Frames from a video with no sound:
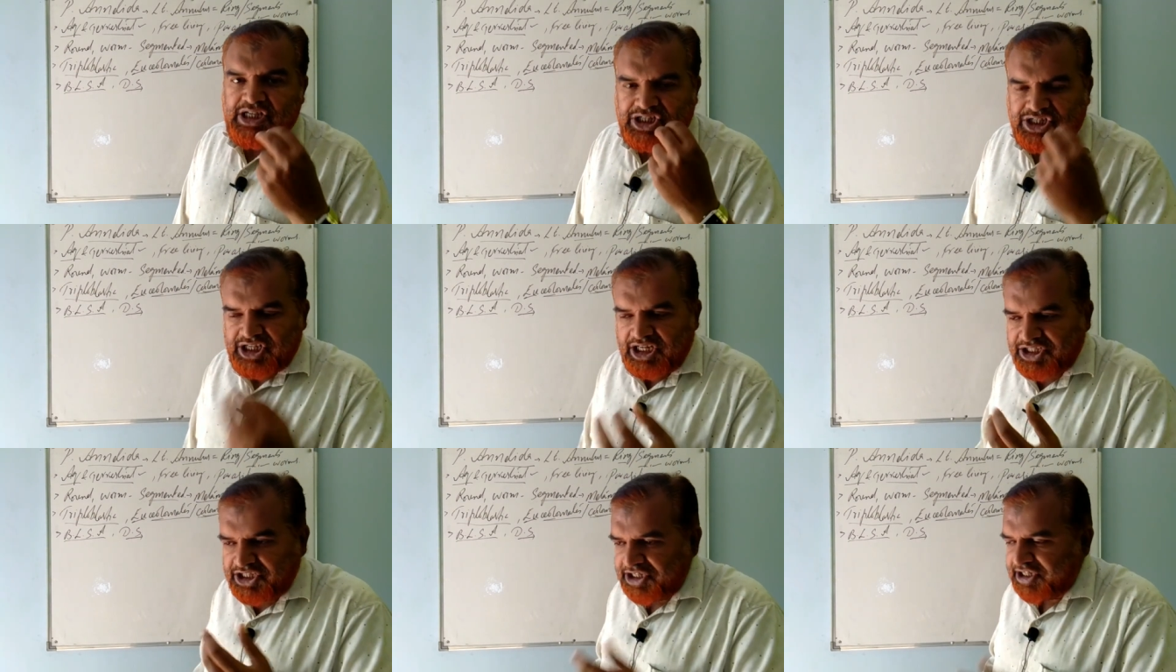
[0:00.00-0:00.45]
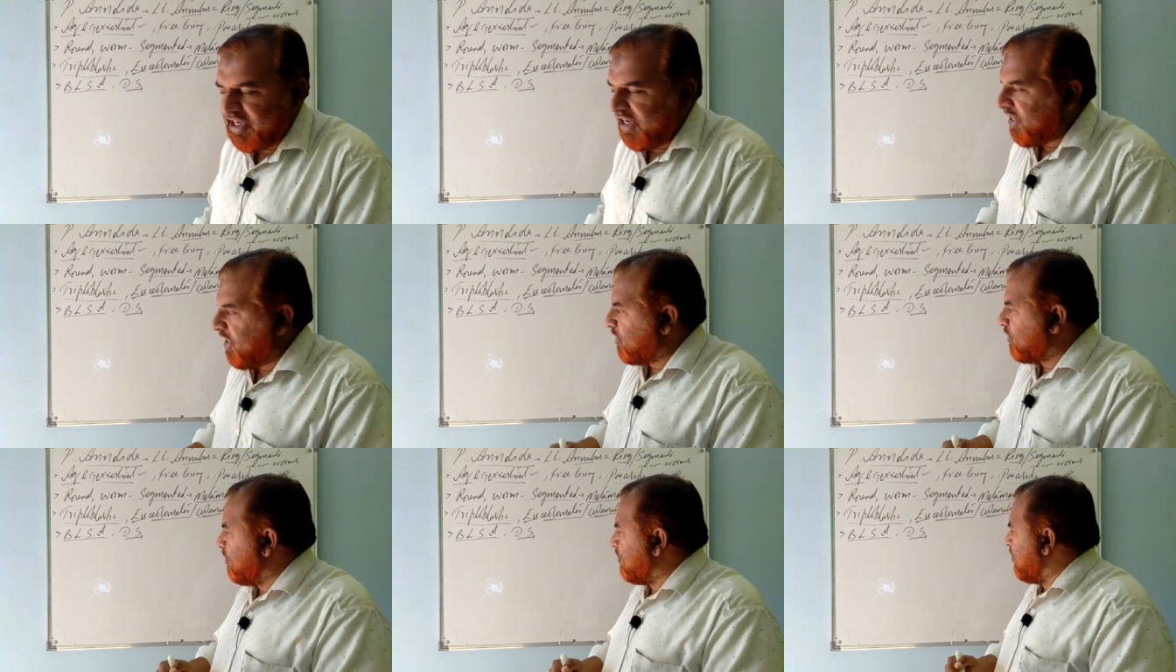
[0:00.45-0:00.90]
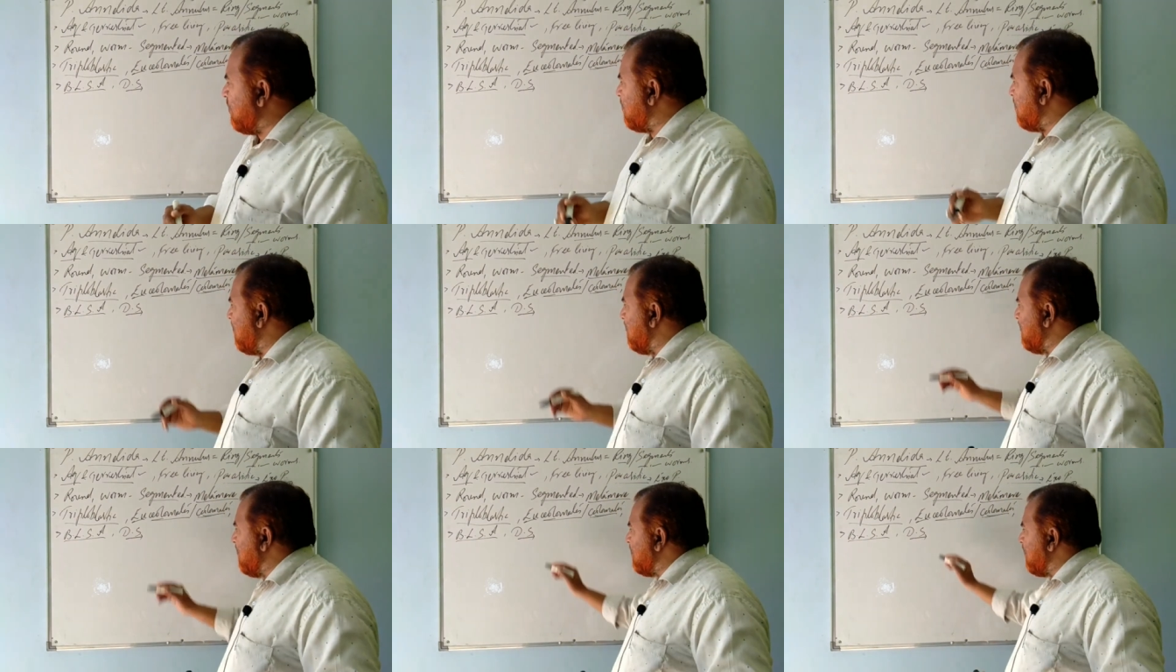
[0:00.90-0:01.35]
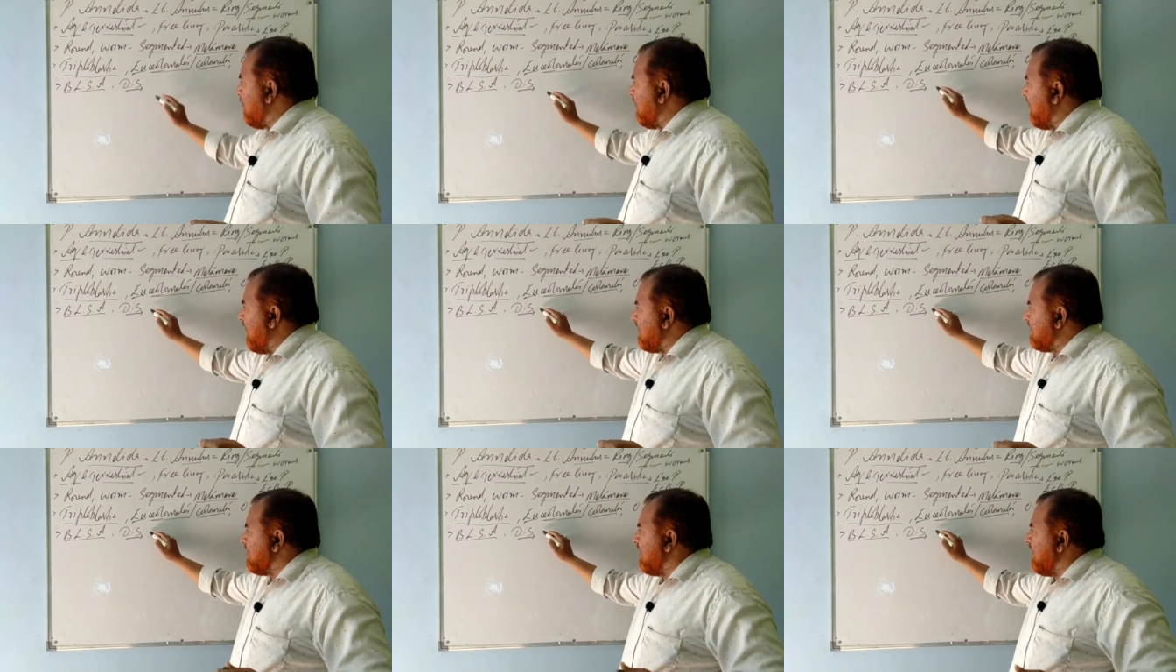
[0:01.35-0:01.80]
such a digestive system is
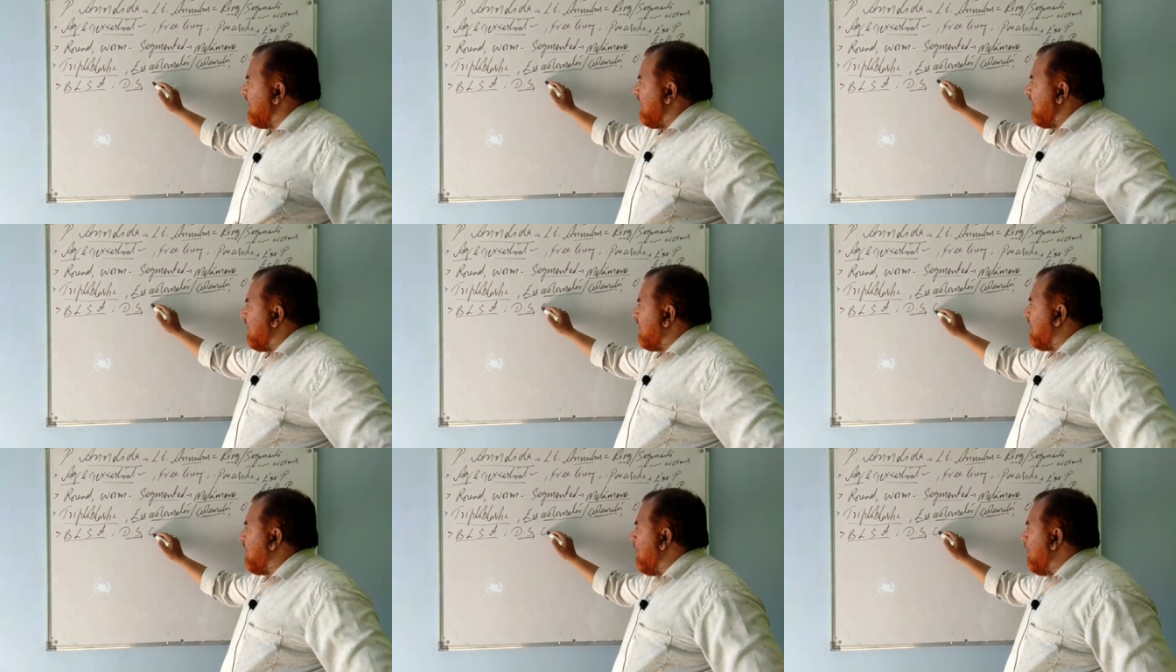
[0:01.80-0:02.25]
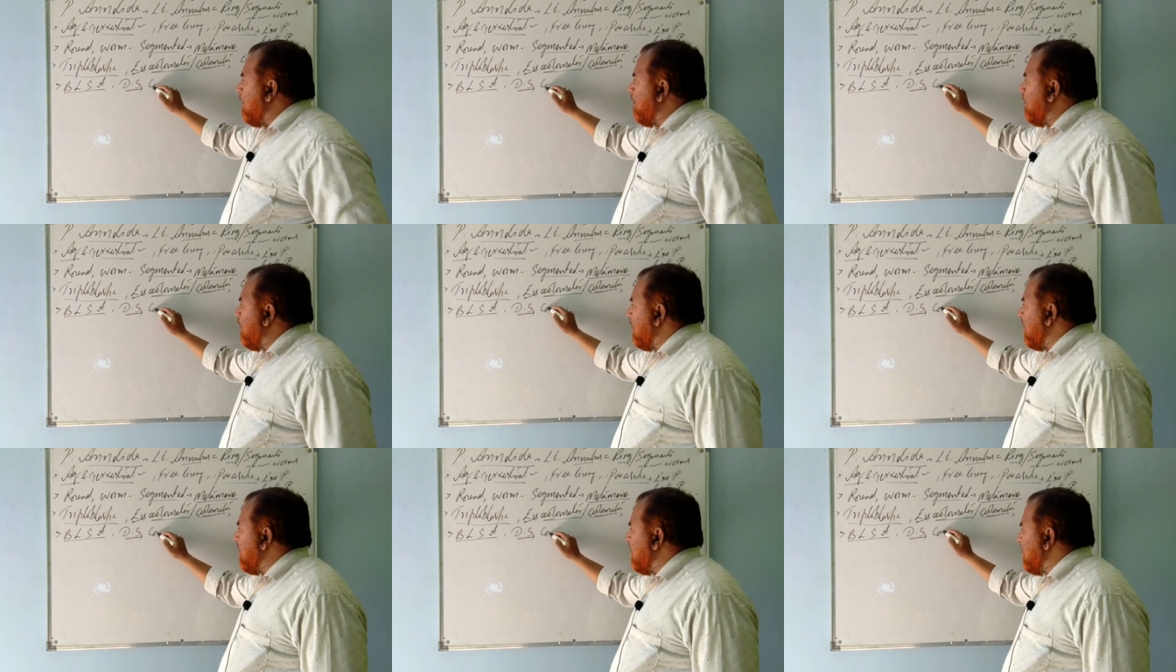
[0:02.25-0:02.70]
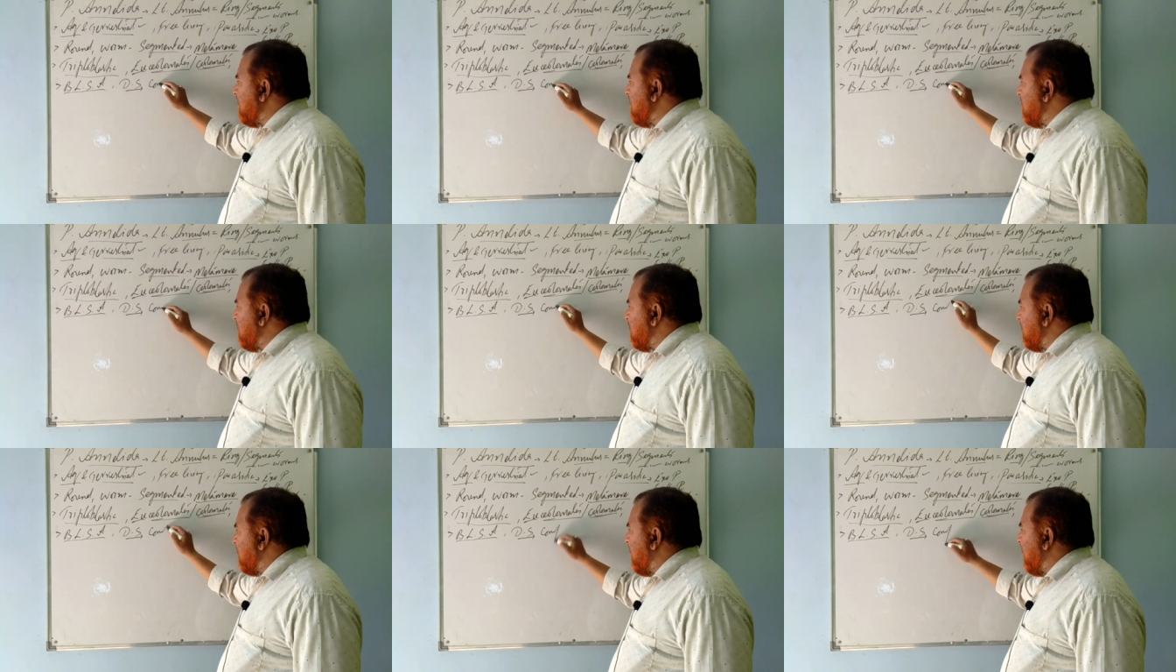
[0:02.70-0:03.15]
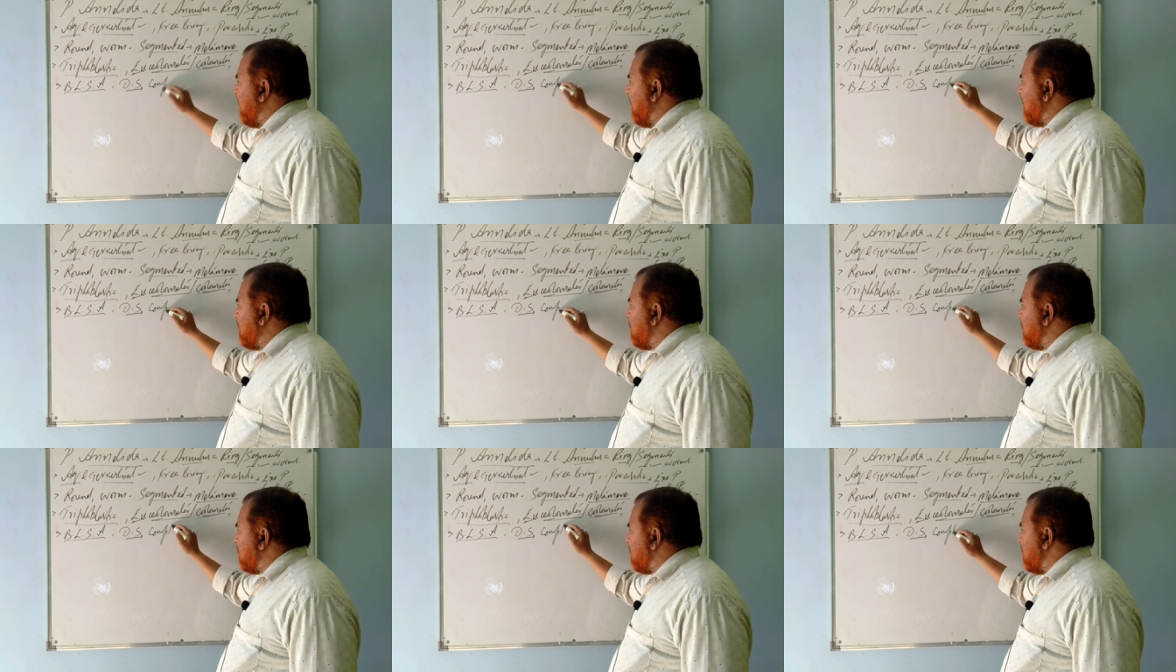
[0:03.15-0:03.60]
known as complete
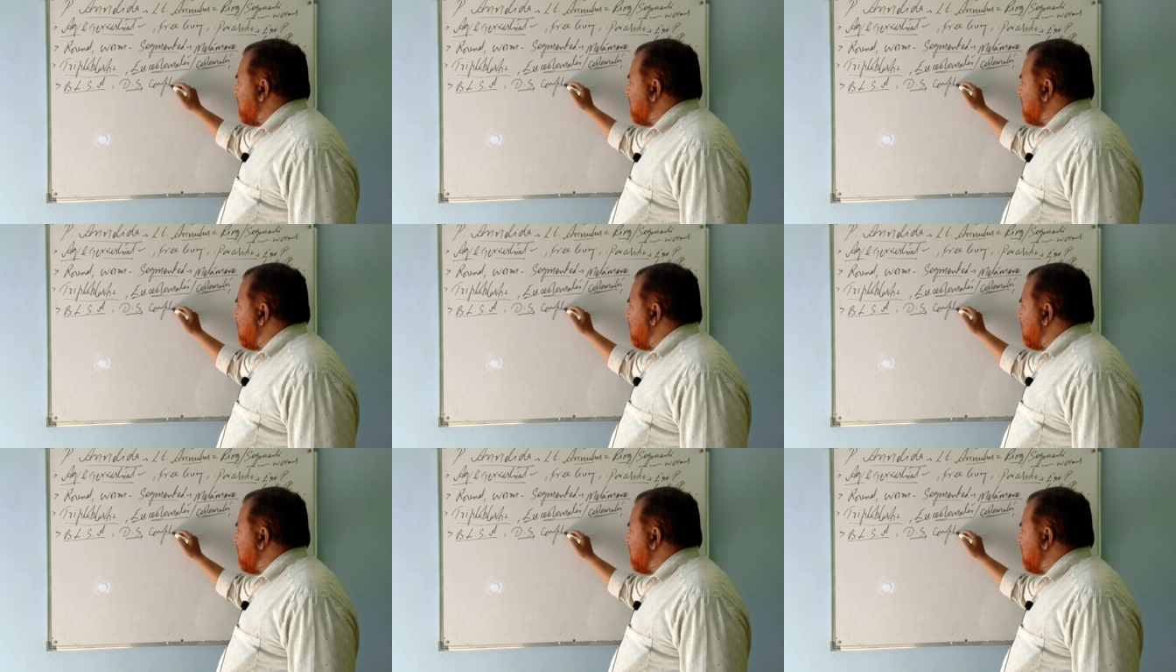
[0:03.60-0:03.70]
digestive